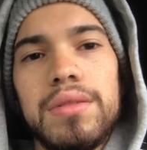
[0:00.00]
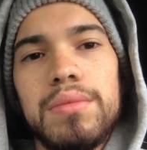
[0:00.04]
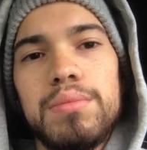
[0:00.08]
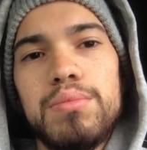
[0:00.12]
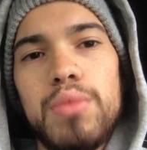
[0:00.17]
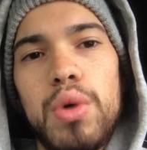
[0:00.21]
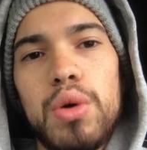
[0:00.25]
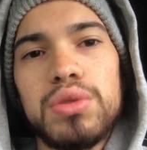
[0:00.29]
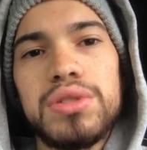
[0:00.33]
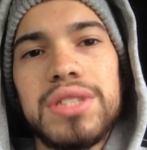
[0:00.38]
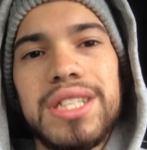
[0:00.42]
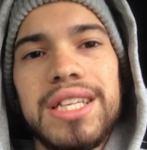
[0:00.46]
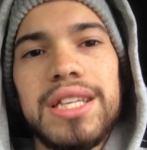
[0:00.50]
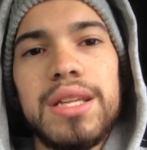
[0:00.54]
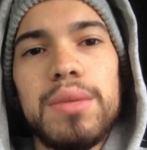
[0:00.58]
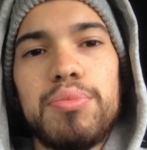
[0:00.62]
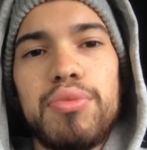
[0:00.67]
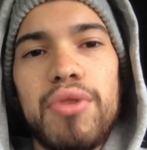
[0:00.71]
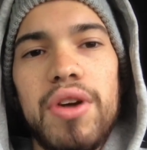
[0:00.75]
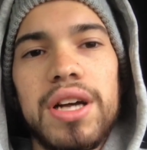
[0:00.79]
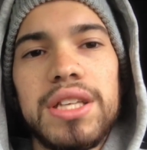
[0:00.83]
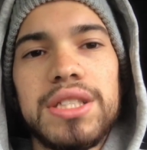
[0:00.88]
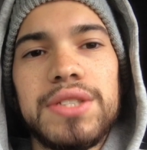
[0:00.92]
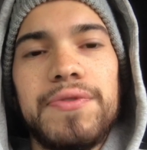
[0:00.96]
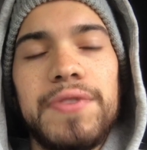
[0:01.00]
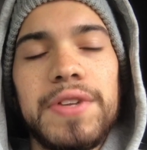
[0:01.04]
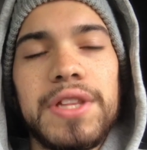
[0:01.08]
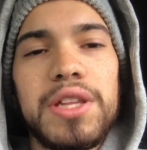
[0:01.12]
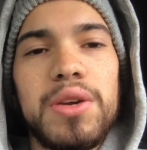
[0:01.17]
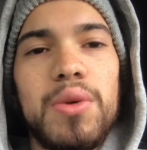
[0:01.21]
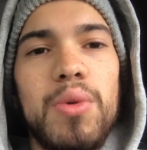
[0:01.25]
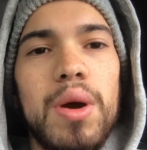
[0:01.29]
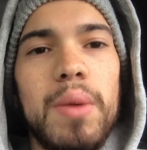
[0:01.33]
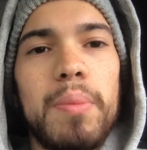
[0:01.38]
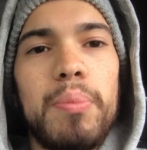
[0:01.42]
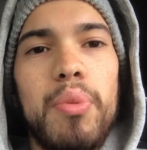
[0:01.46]
Mostly LeBron's
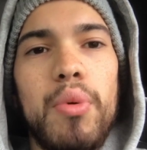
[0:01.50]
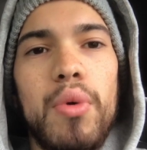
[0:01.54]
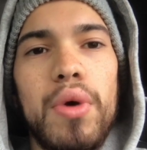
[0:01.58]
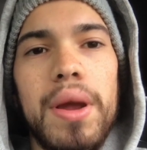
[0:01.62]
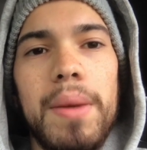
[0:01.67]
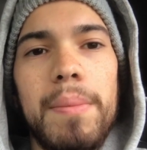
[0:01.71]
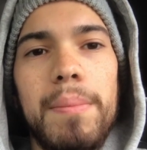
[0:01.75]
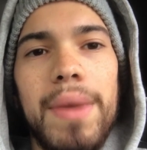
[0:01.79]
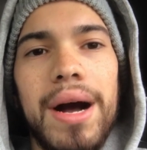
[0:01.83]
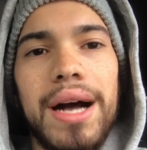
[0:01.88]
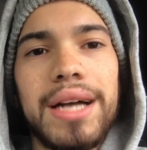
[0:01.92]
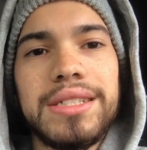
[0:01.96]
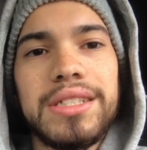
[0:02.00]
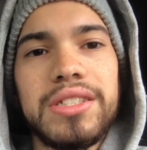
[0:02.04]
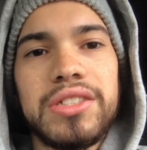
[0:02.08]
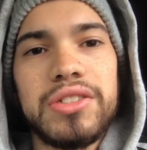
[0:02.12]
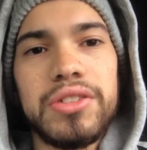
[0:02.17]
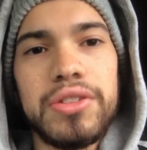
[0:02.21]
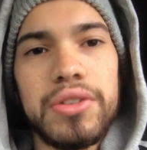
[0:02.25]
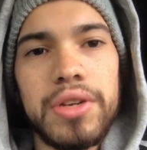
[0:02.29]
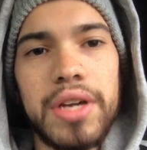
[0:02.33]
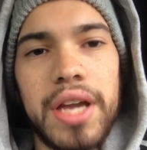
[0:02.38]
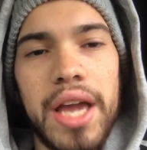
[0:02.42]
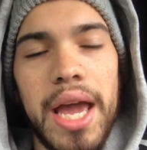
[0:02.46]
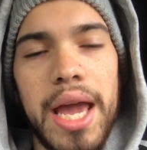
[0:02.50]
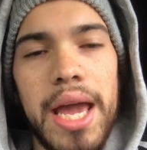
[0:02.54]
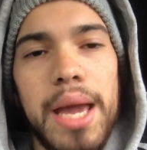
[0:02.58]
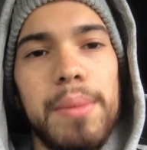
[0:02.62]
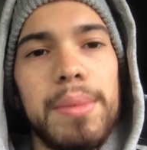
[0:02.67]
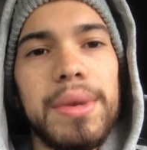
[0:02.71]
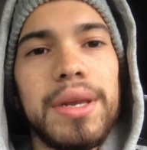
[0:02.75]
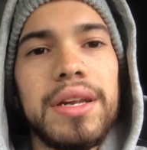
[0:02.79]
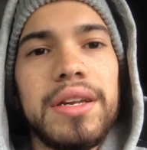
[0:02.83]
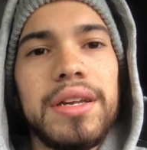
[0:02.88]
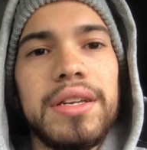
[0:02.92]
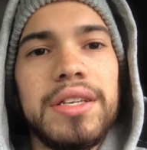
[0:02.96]
51-point monster game
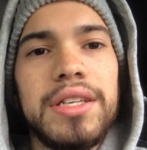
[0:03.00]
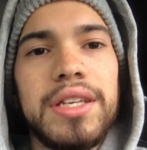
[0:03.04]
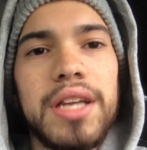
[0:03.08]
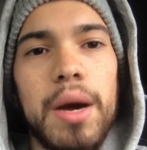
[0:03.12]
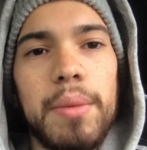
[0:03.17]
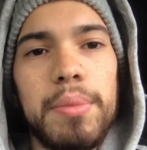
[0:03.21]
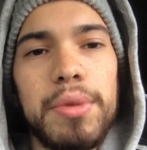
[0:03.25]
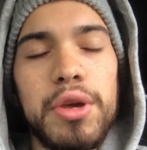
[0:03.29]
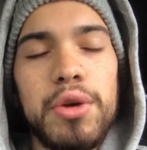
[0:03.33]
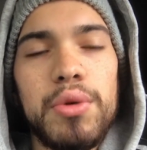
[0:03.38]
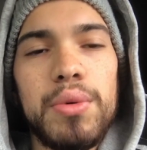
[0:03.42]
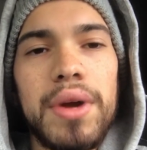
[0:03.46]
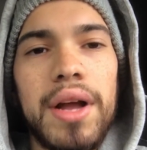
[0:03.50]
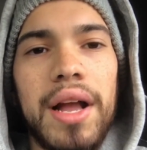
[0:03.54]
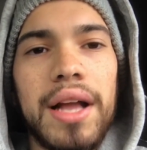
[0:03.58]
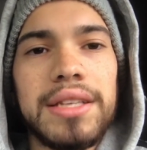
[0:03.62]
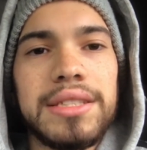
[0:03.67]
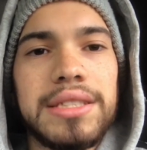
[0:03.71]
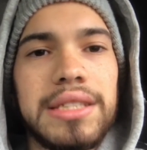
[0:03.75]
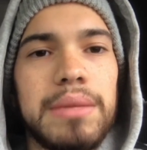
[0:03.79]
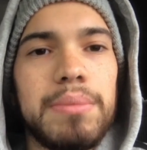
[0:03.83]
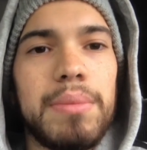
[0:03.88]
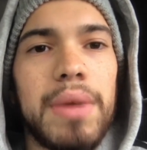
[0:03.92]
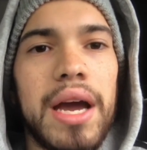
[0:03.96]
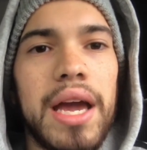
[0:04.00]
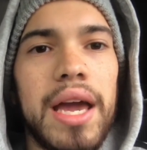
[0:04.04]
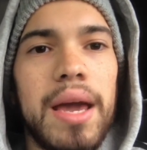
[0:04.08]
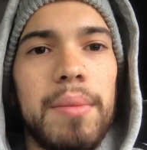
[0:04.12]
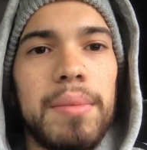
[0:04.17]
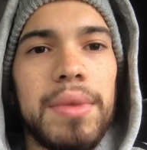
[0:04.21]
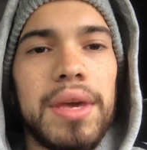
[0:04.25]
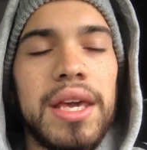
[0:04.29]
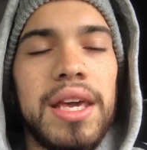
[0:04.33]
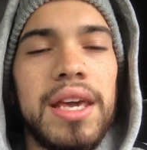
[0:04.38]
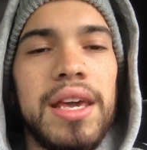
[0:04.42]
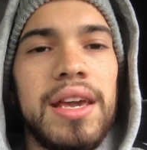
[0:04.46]
and a W against the
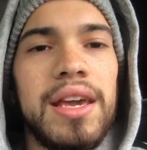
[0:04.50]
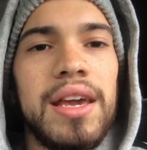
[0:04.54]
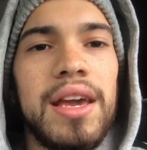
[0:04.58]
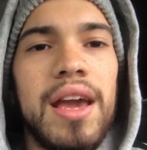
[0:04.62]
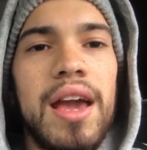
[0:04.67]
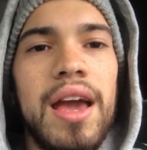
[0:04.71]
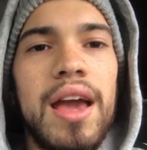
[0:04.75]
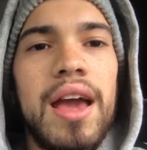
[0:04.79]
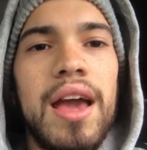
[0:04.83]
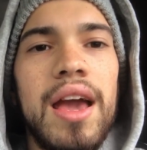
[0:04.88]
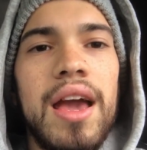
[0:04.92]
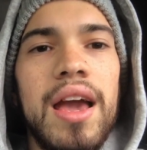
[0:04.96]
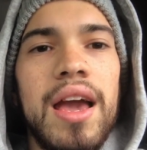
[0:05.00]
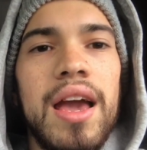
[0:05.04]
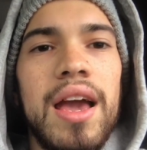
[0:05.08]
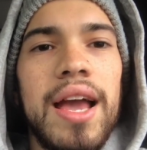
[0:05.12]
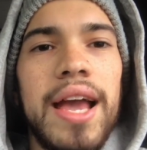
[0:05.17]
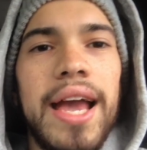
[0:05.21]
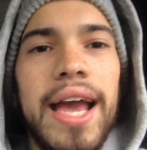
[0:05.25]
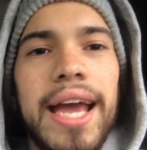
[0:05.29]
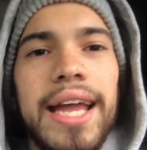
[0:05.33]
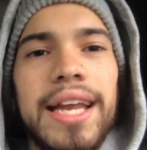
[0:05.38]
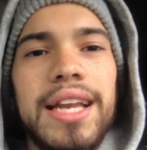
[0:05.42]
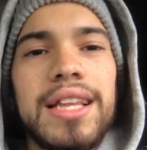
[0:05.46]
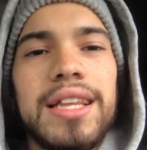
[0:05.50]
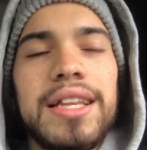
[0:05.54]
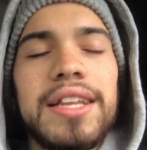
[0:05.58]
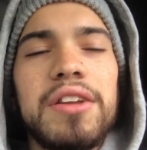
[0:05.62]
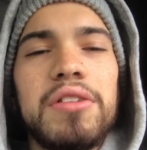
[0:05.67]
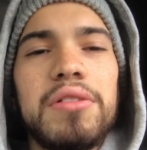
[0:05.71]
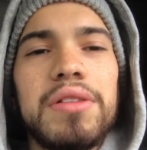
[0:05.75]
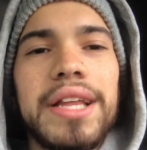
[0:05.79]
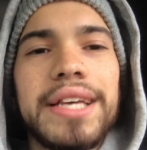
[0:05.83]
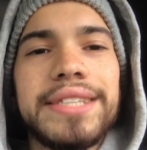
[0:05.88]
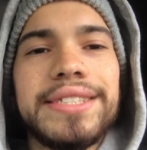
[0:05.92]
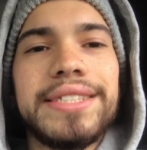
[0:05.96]
Miami Heat, and a
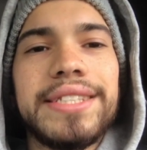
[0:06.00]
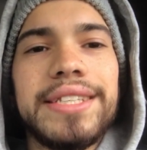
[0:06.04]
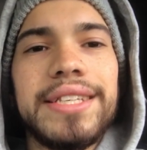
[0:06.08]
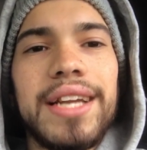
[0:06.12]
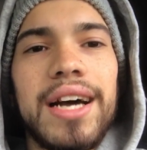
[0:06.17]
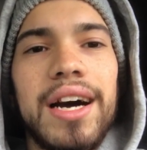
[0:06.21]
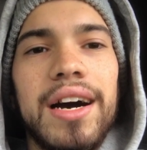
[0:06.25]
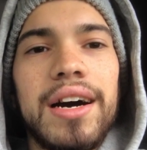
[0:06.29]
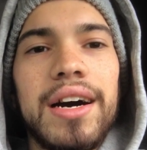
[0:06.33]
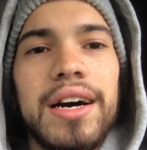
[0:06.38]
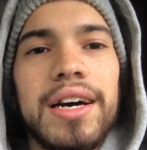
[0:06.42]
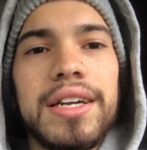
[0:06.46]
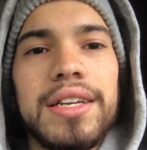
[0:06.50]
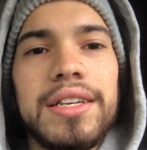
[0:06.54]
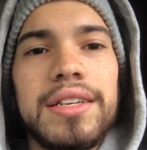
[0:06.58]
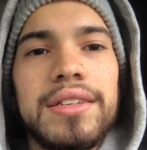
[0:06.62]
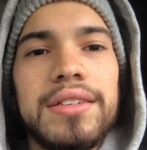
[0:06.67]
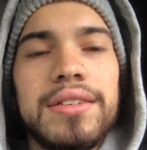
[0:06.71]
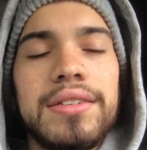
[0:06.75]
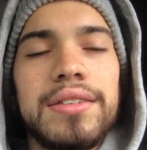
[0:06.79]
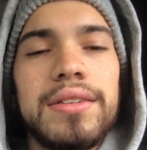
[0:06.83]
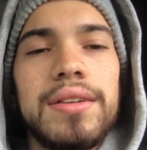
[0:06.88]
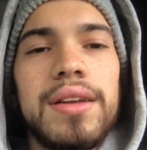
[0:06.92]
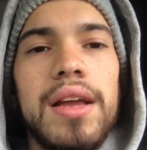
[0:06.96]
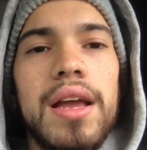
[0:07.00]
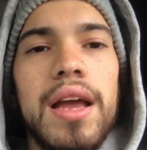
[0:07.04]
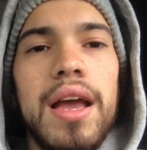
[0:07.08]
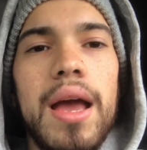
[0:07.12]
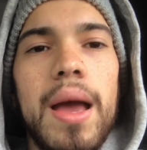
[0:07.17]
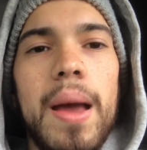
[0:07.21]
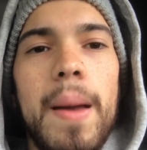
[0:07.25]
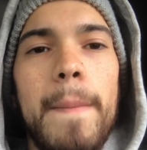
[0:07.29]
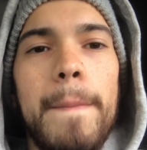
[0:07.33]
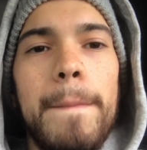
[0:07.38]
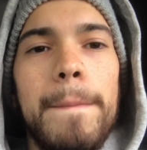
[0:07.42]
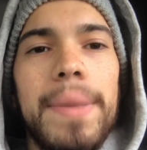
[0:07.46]
little lesson on
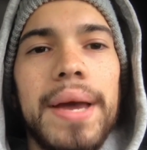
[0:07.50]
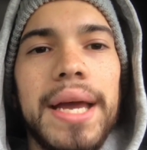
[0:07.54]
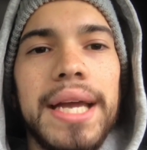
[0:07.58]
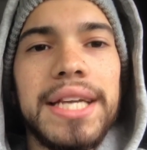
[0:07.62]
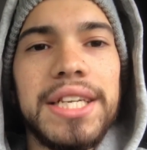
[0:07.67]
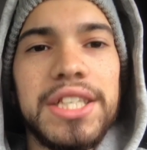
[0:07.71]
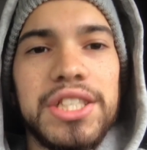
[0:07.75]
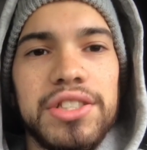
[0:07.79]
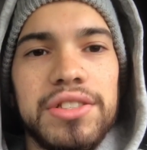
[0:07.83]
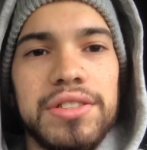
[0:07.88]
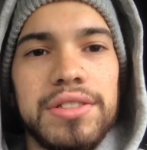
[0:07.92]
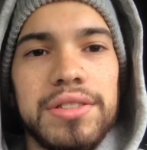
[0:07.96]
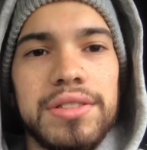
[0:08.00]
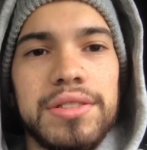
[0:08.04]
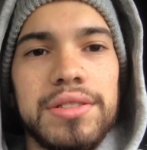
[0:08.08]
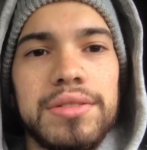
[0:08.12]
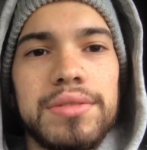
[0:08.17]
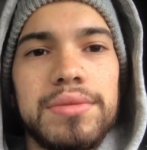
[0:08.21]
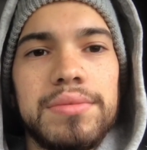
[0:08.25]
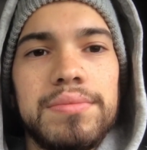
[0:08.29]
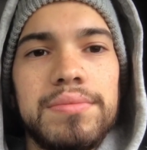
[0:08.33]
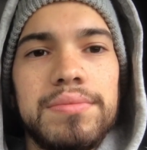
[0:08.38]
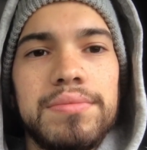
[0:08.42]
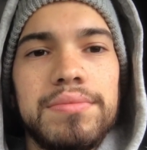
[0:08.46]
patience.